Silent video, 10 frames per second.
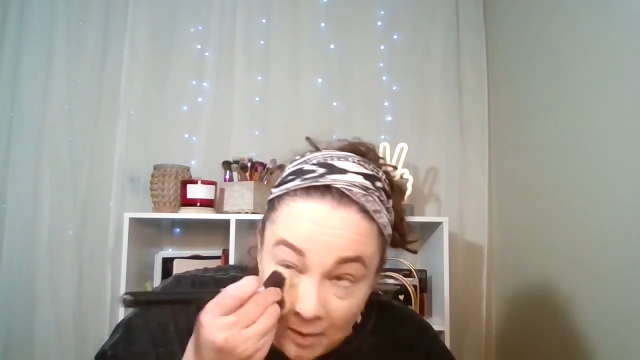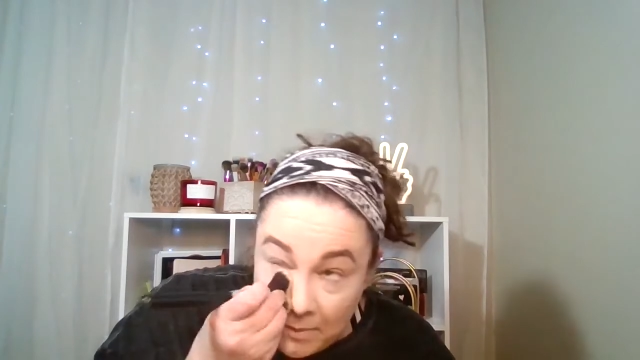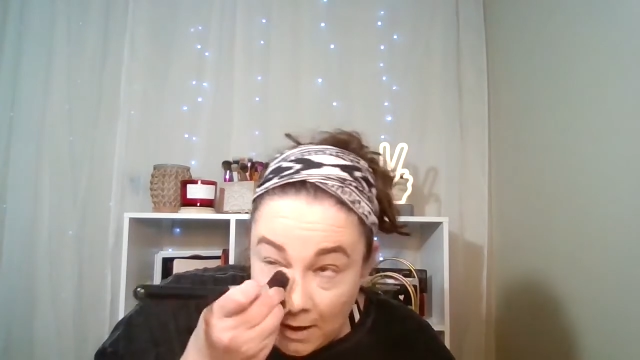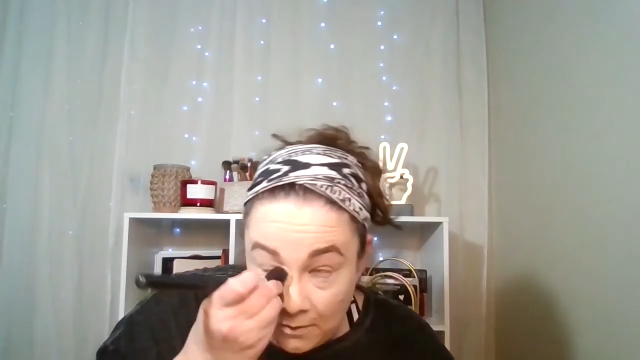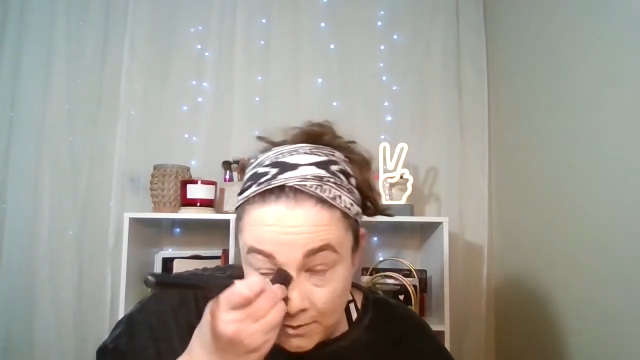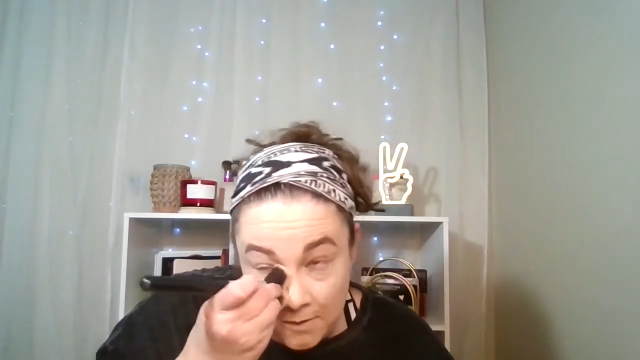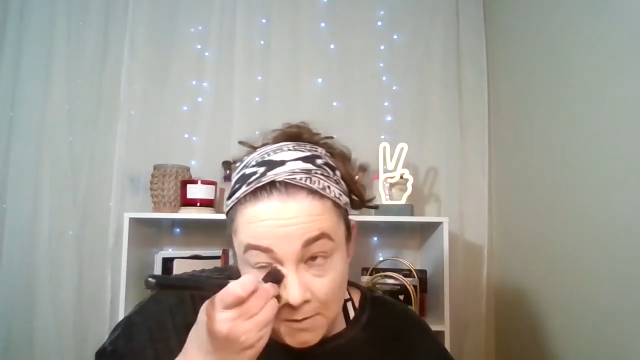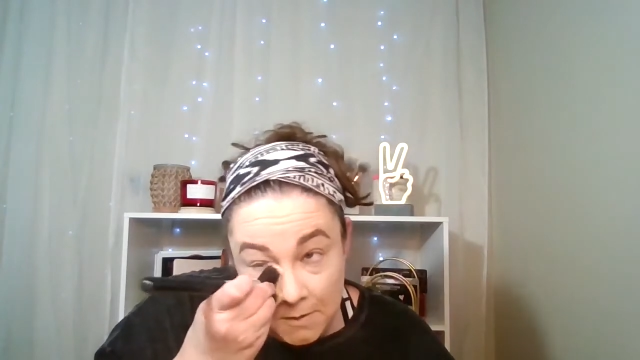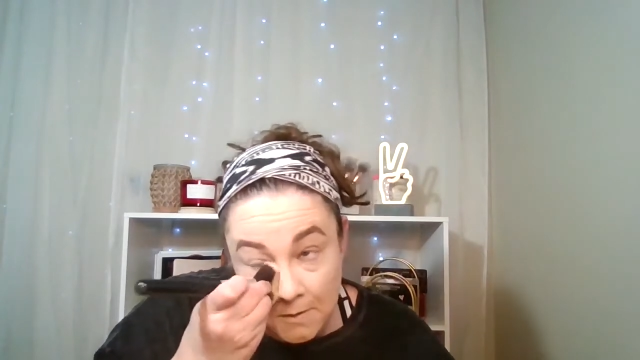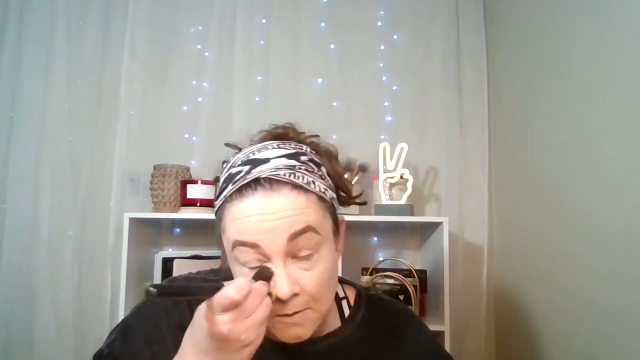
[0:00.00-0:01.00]
powder,
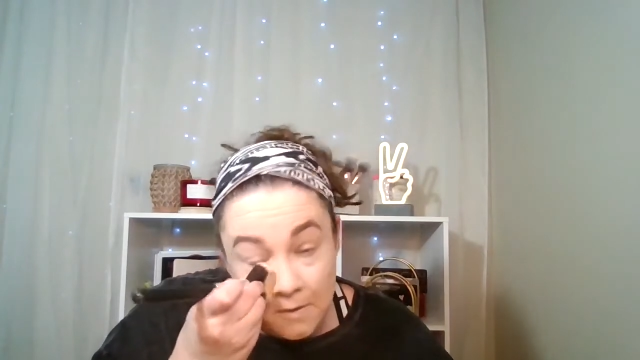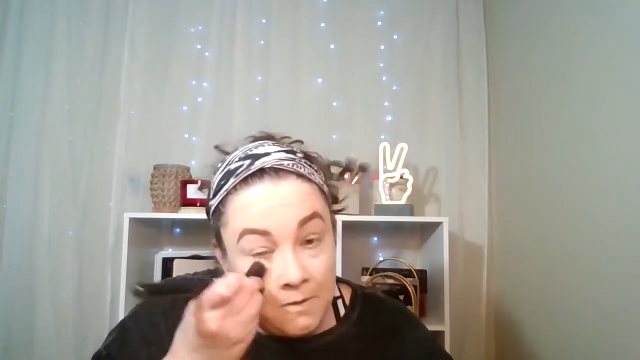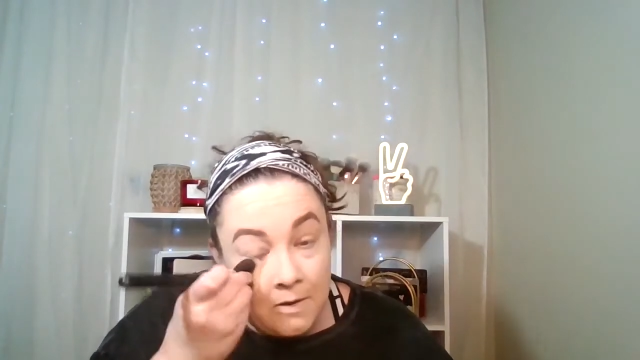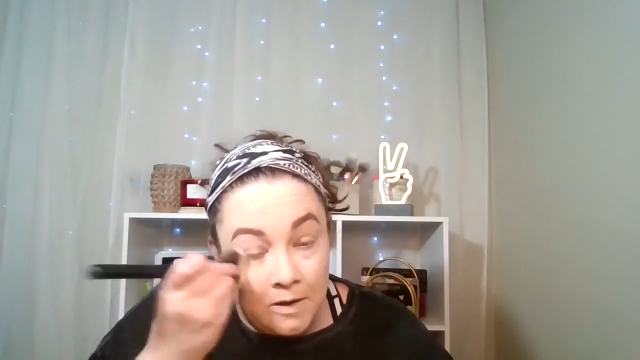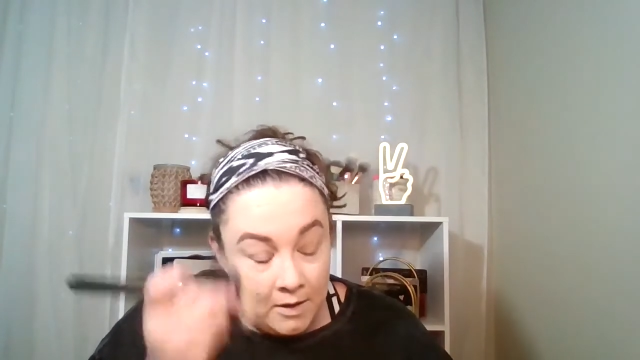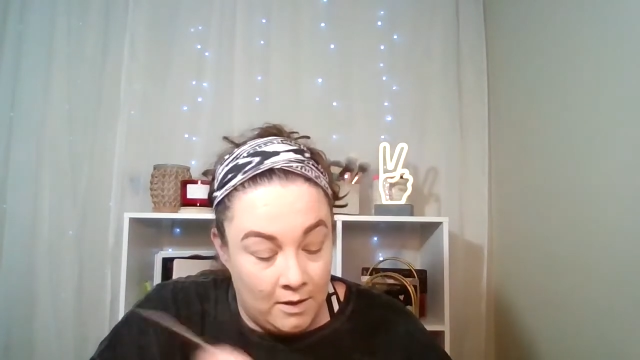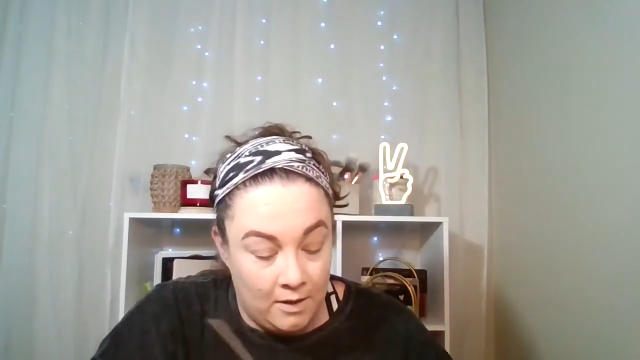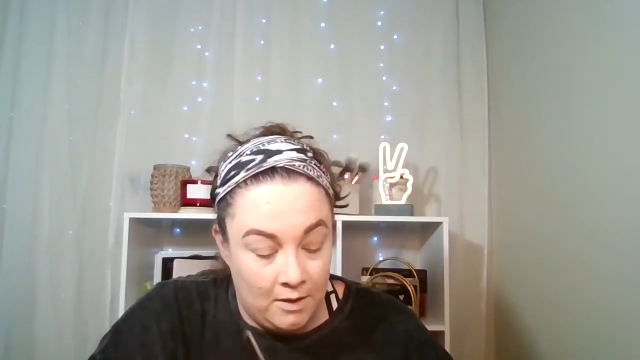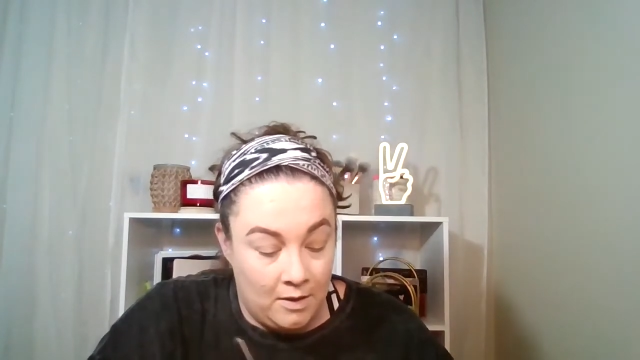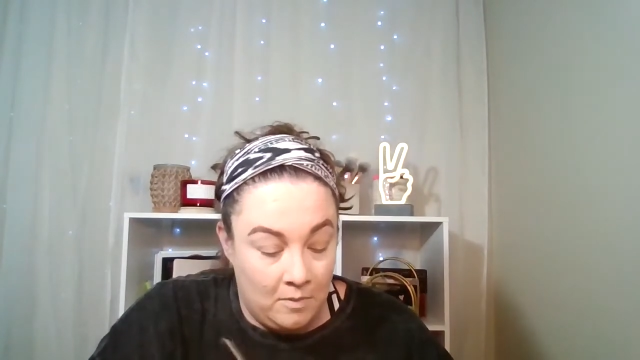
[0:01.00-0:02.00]

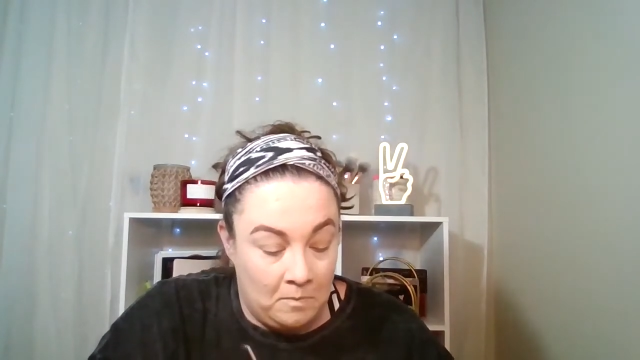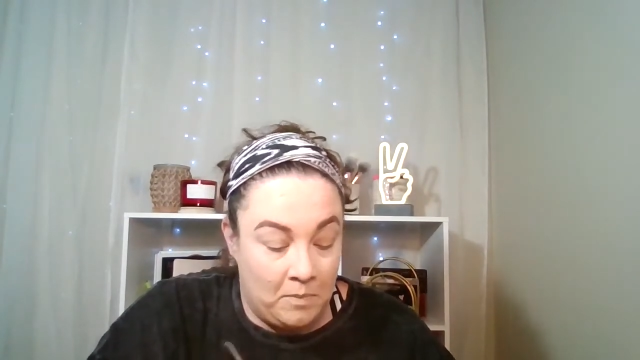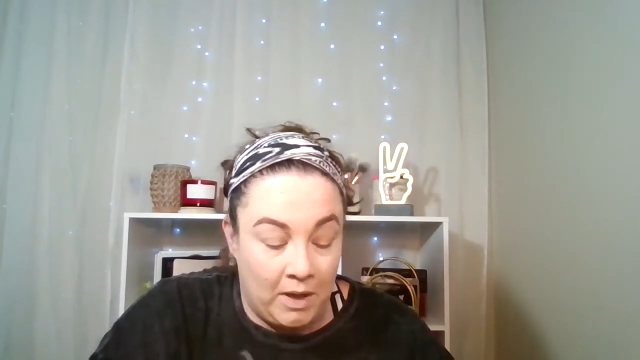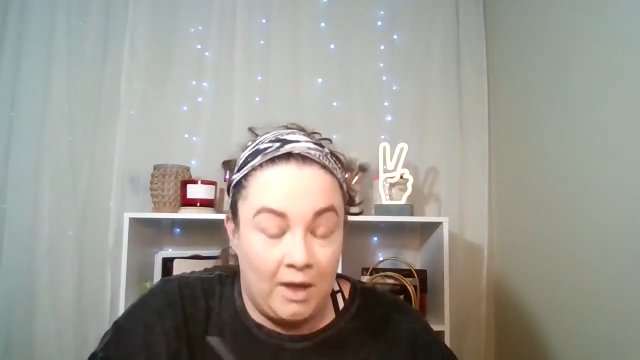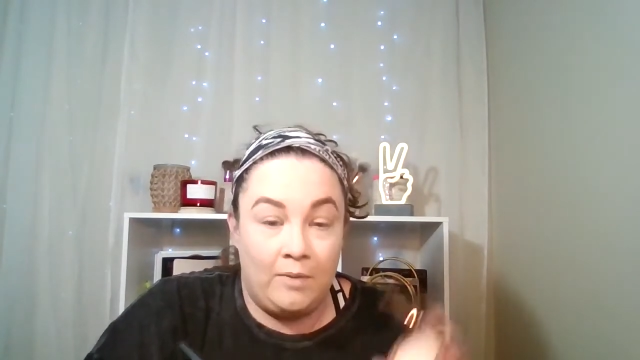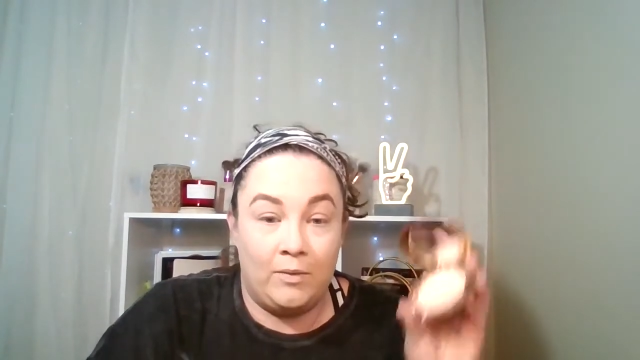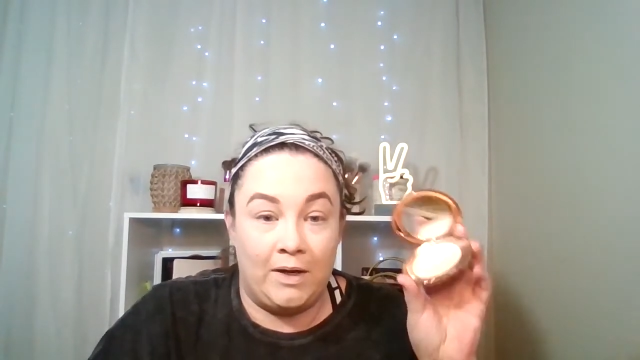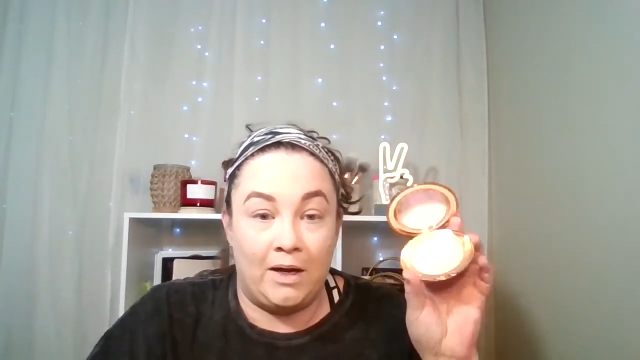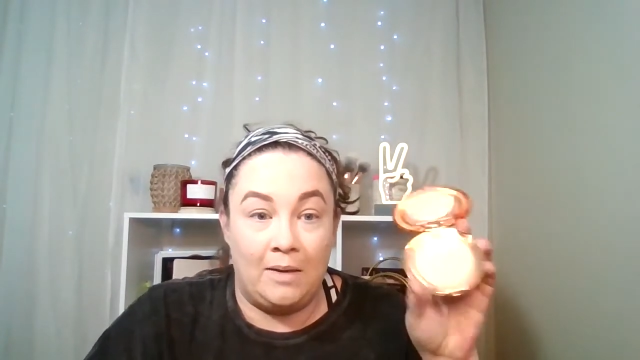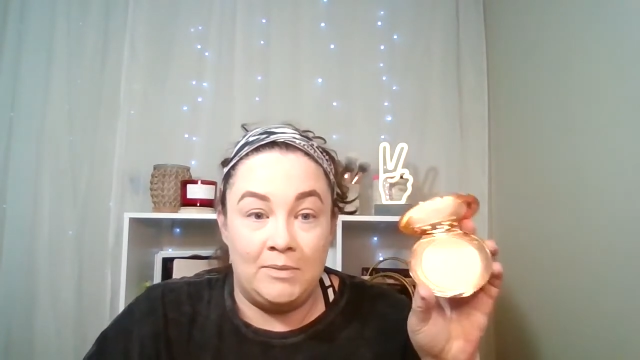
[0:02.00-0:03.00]
but when
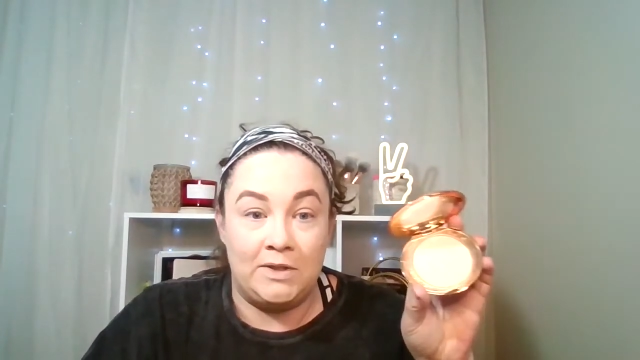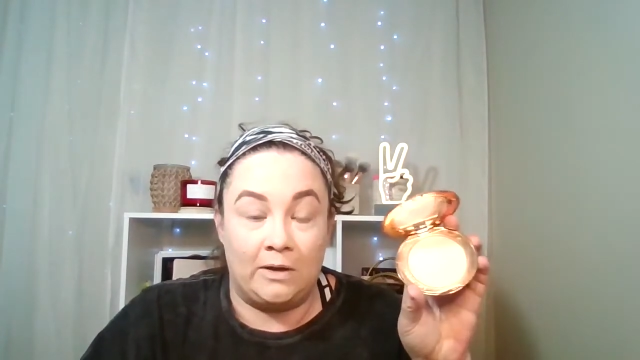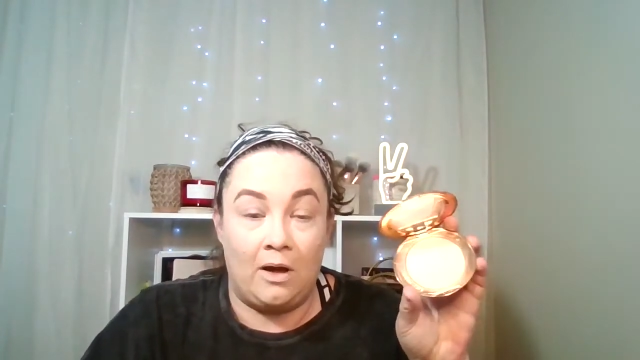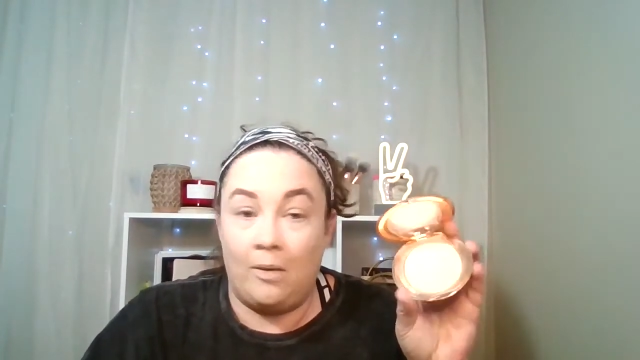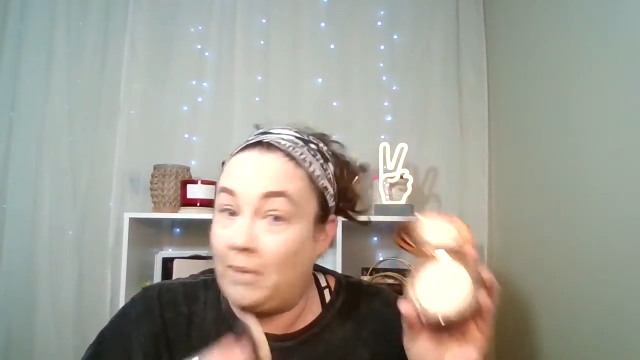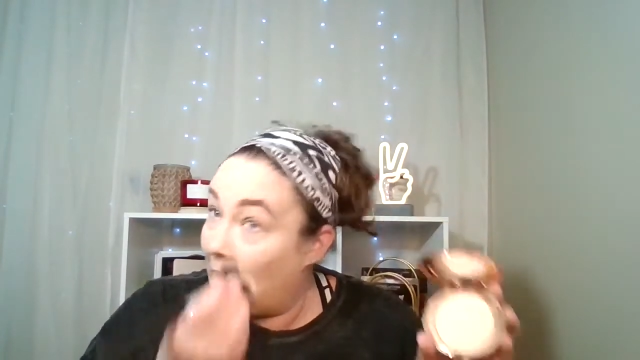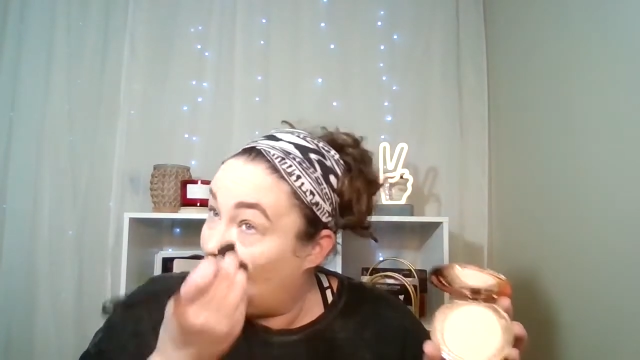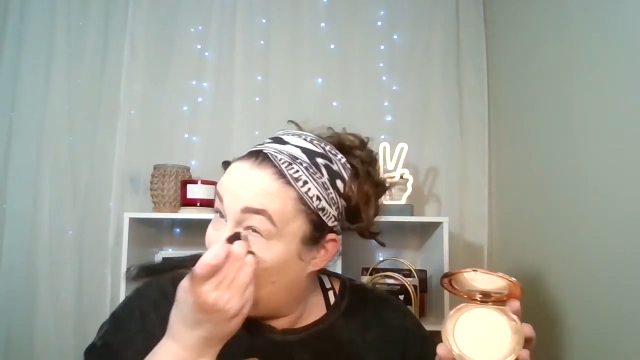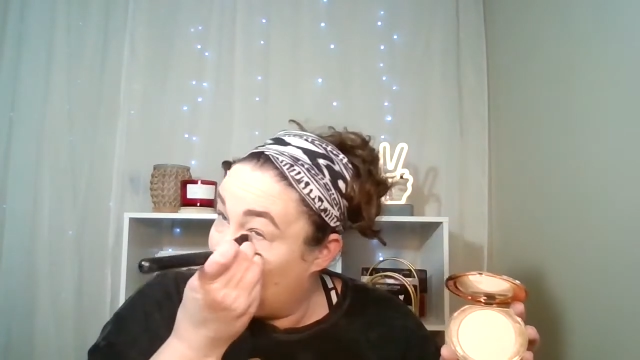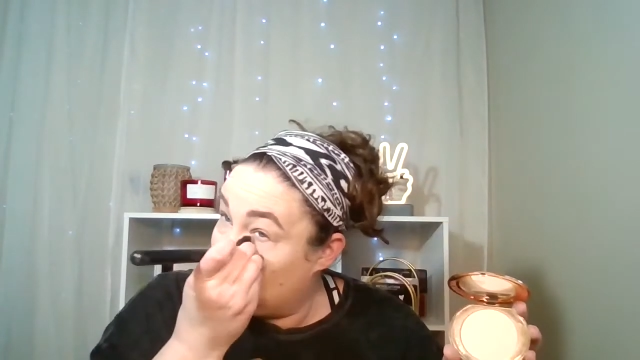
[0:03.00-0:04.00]
it comes to compact
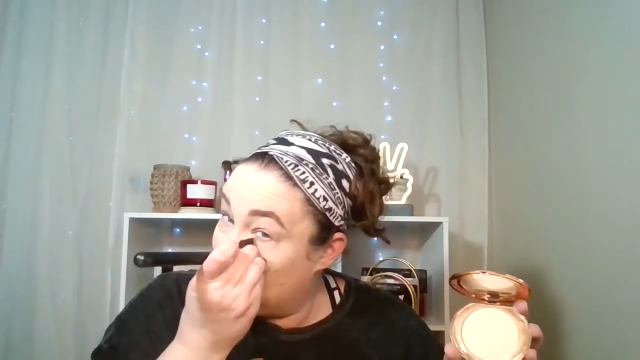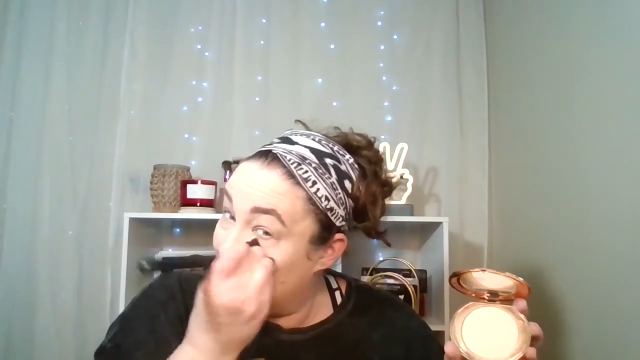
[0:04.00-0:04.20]
powders,